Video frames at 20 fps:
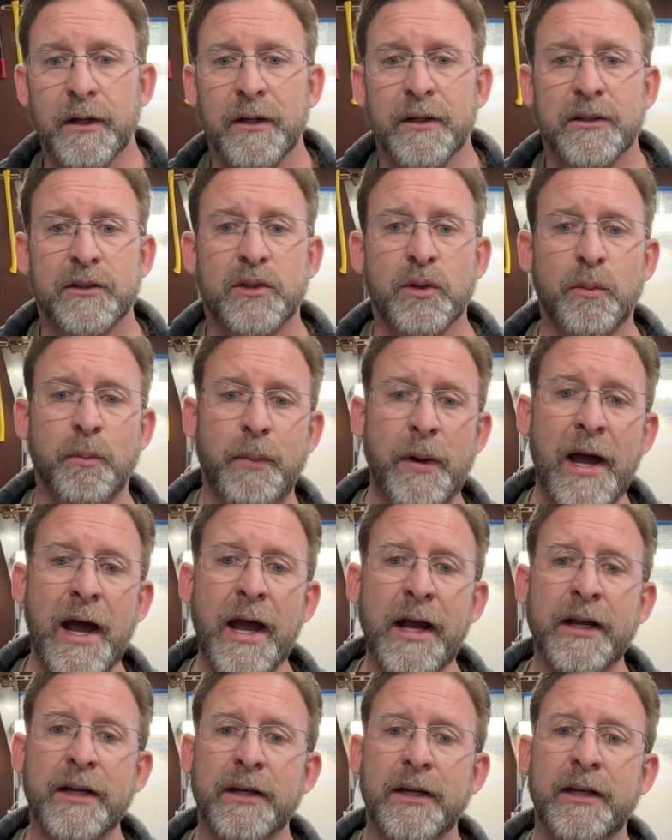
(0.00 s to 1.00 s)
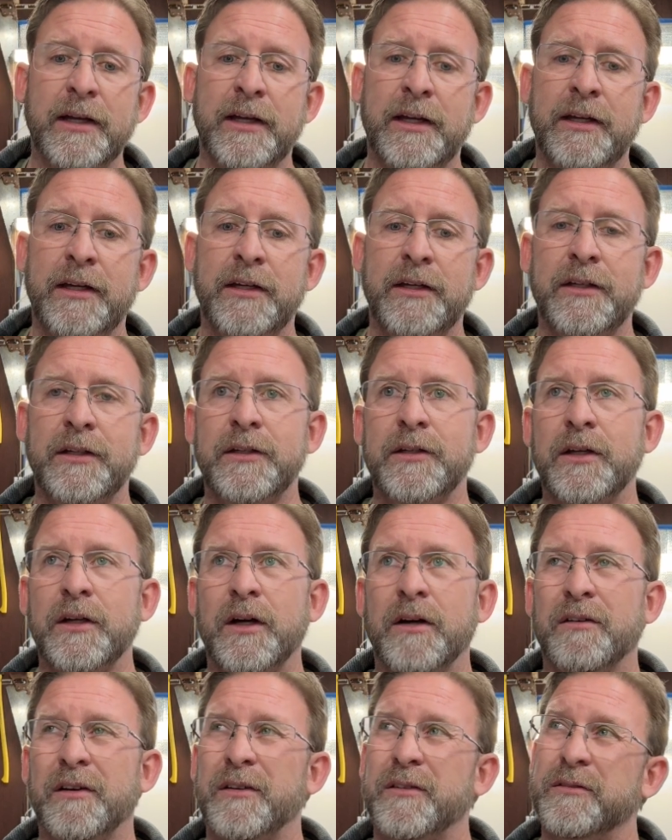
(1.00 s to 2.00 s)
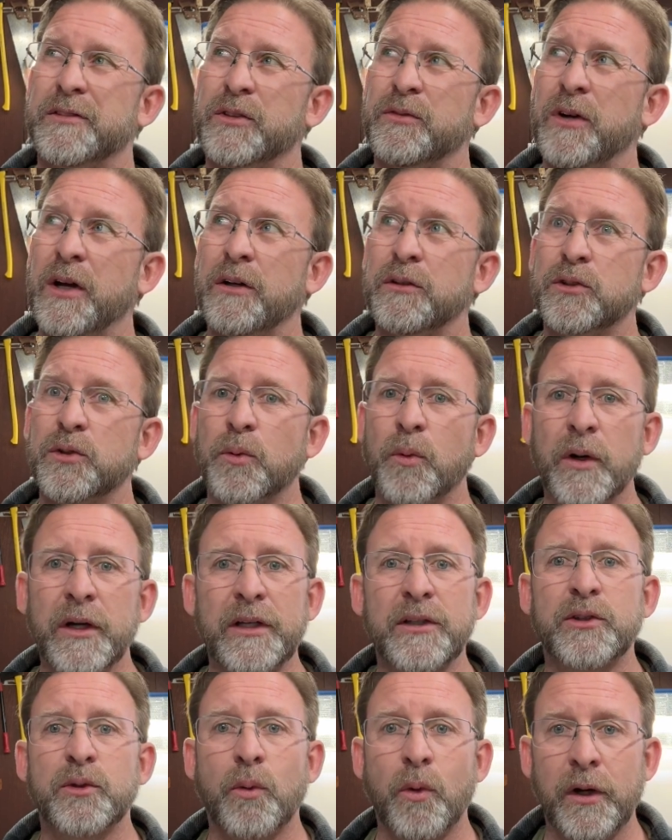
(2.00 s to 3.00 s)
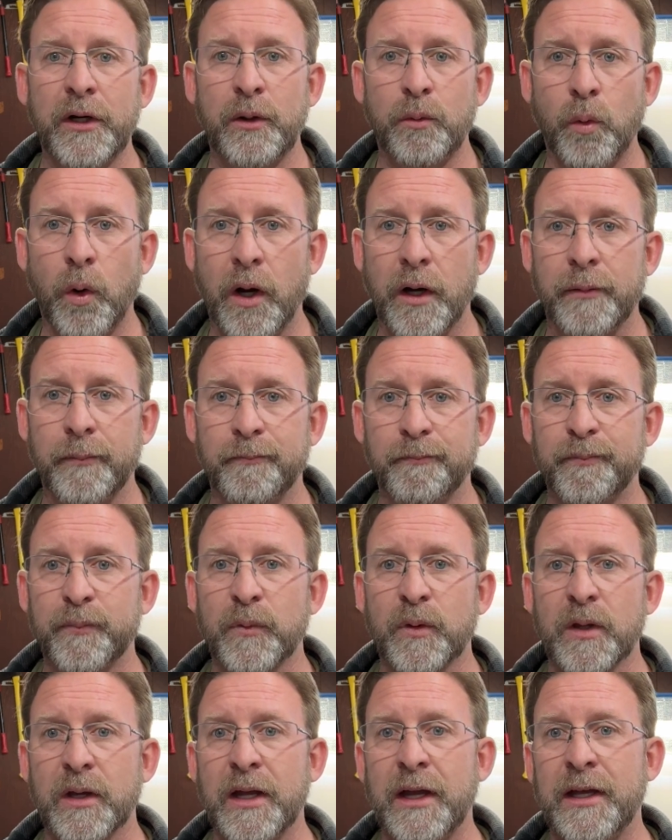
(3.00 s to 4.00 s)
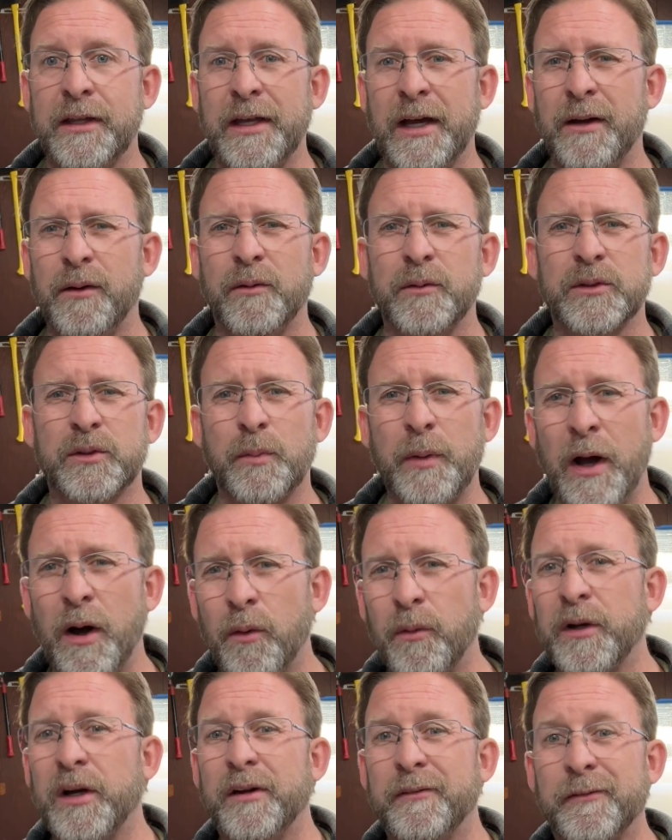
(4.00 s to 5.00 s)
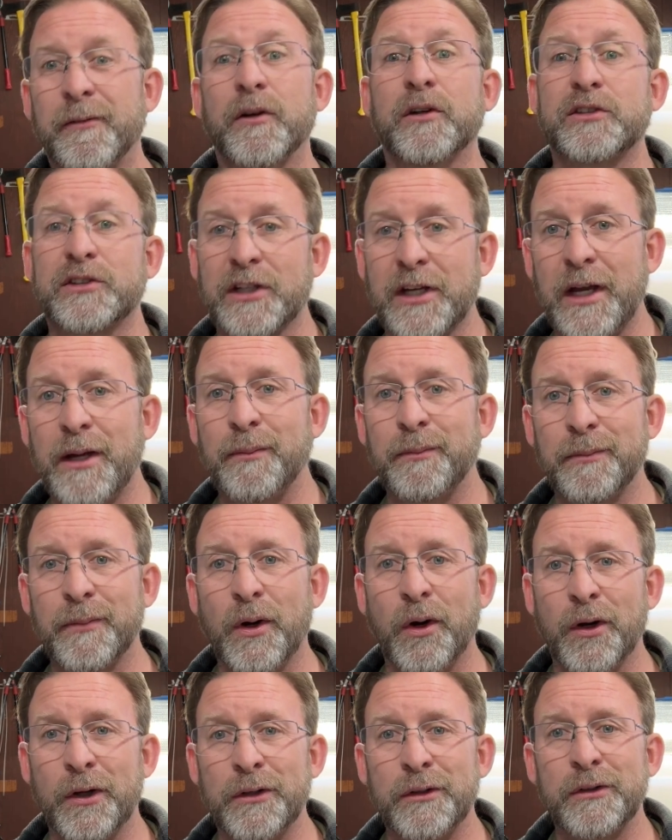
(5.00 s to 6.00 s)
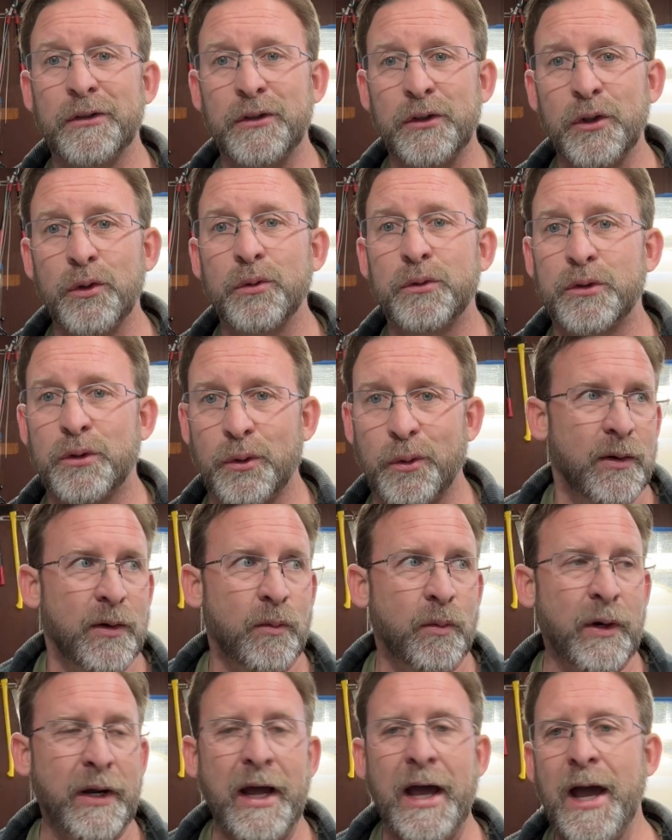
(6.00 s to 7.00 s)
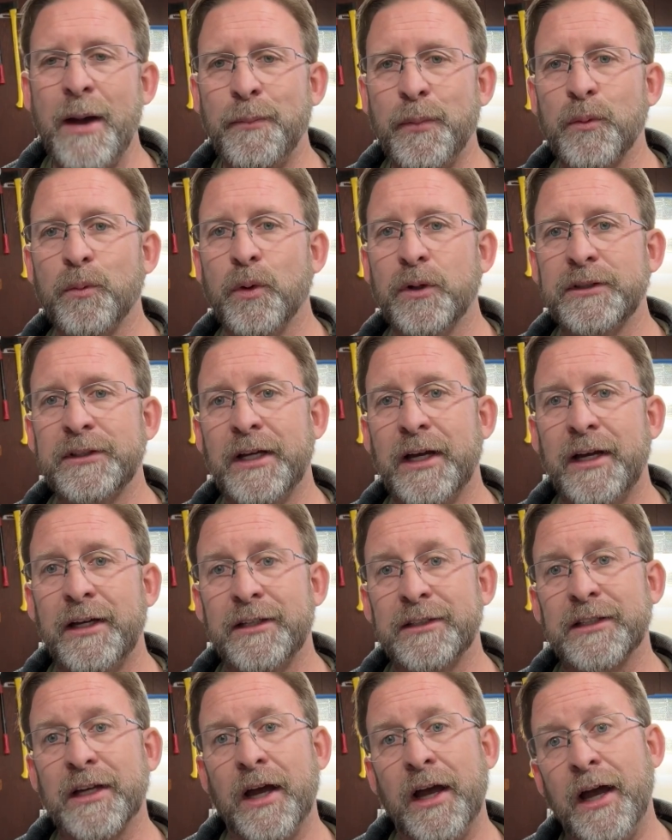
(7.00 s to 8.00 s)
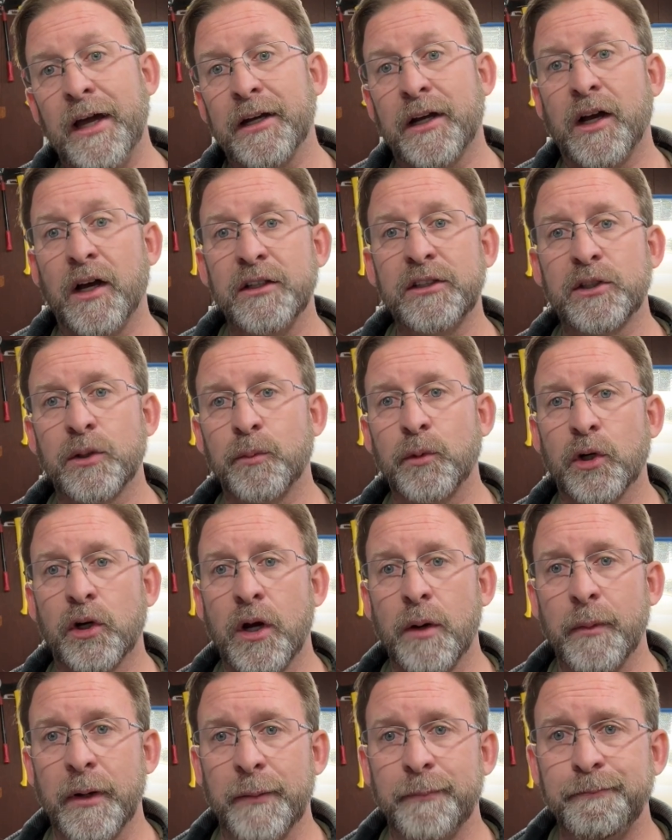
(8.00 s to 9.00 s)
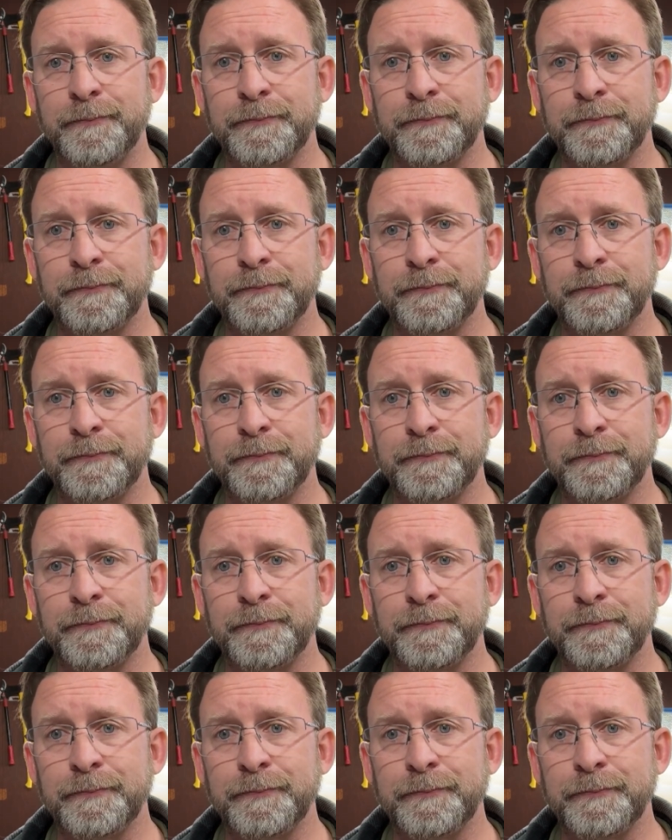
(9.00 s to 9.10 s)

So back in, it was around 2021. And that was about when I first came on YouTube. What happened one day is I had a customer come in